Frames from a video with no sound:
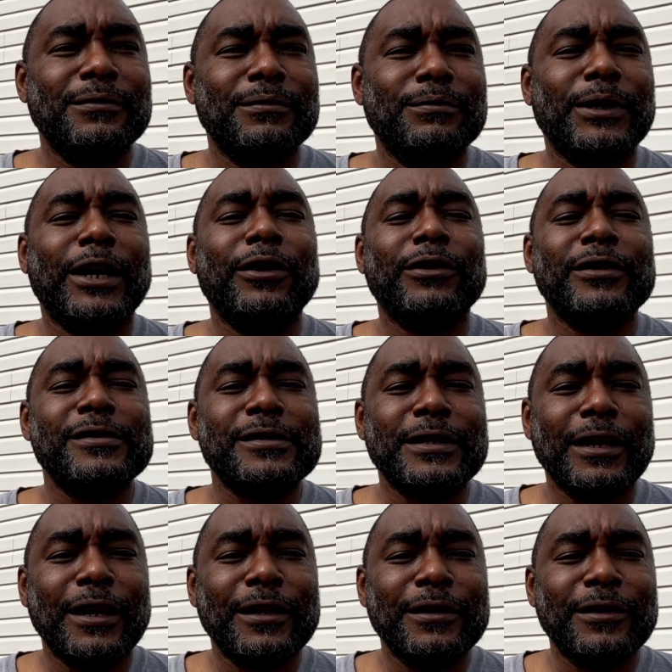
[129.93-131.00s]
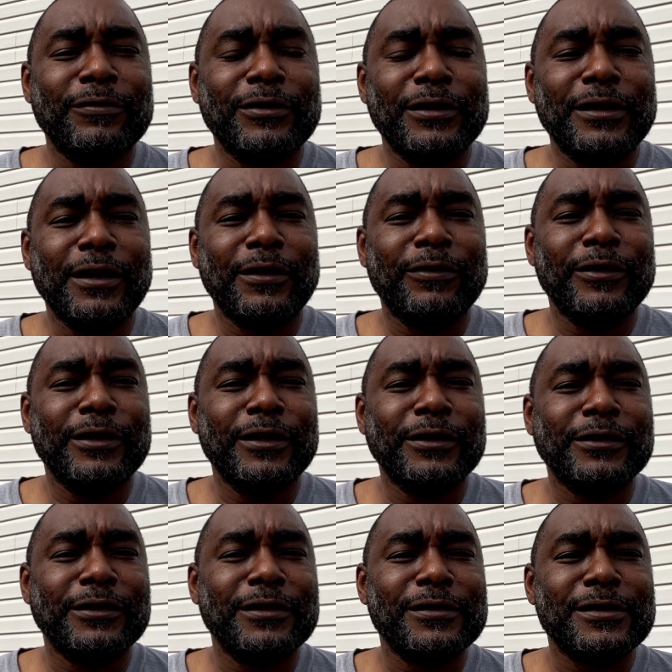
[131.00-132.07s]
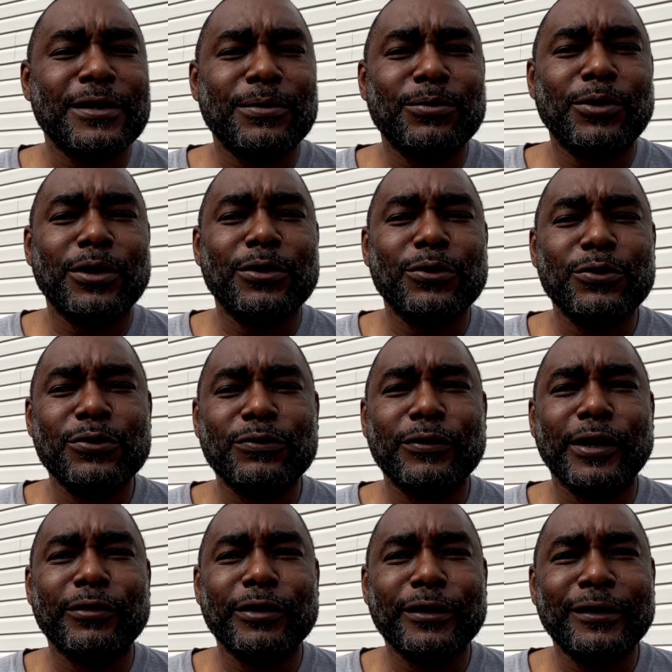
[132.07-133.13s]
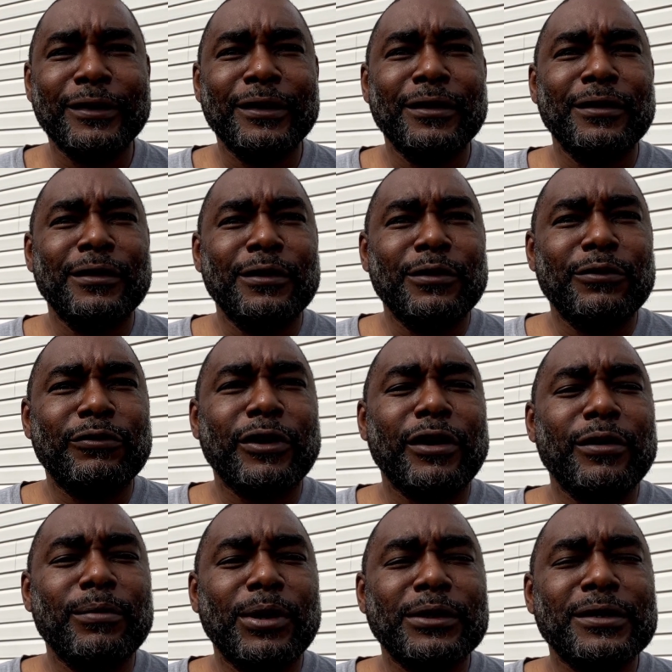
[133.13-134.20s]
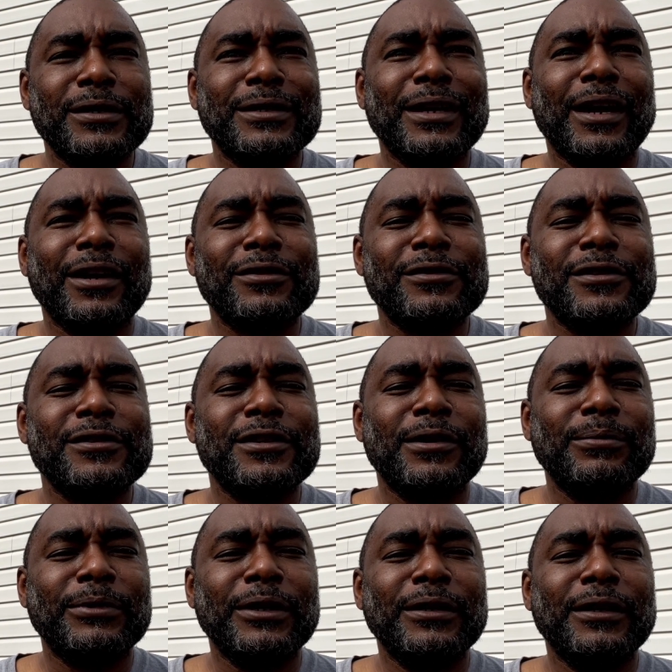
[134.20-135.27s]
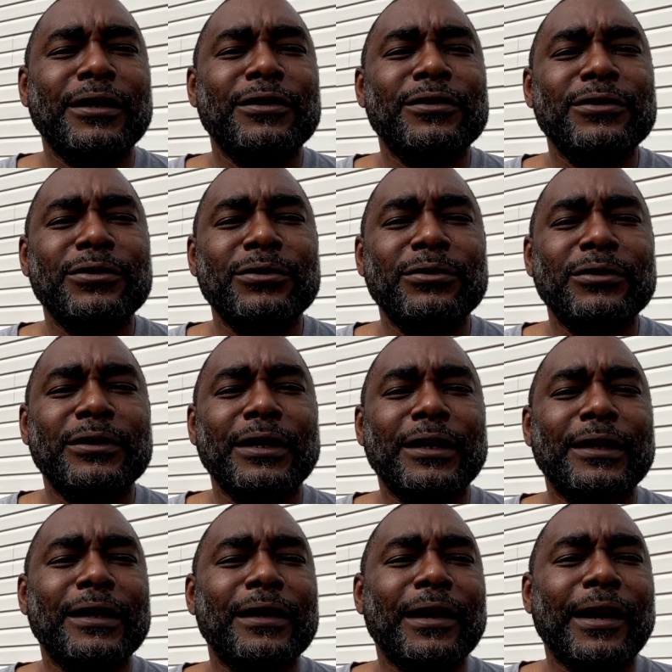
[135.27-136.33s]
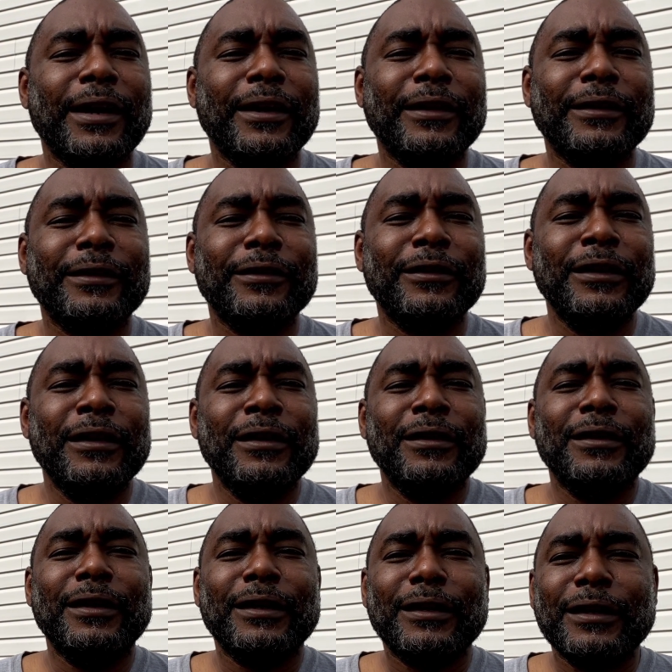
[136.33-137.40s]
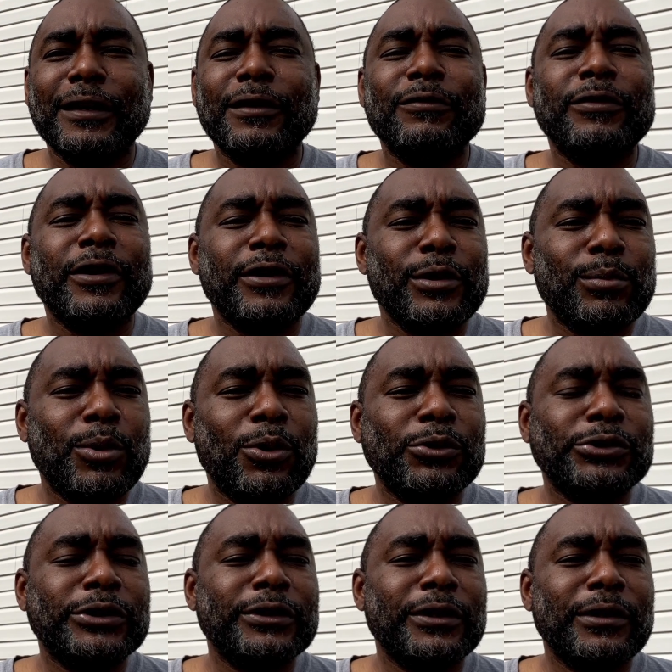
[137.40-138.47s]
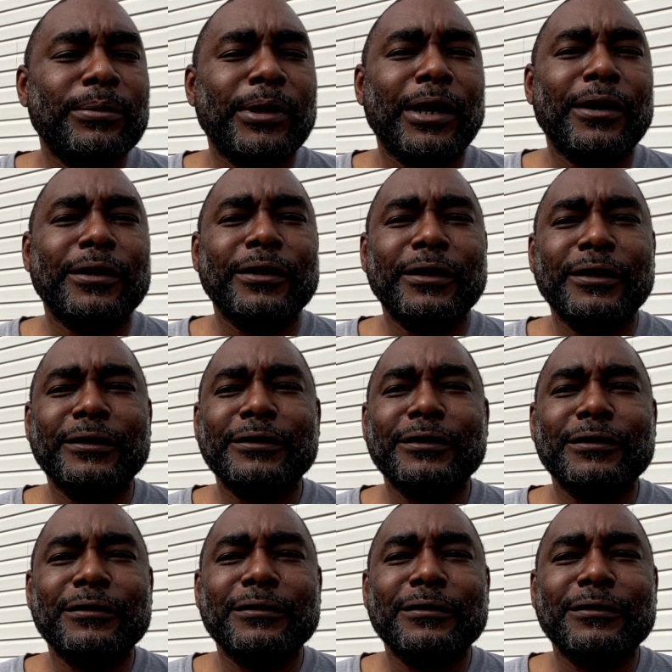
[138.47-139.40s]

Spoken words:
my understanding of the definition, is someone who's very, very much attached to something they do that they like, and they can get very emotional about it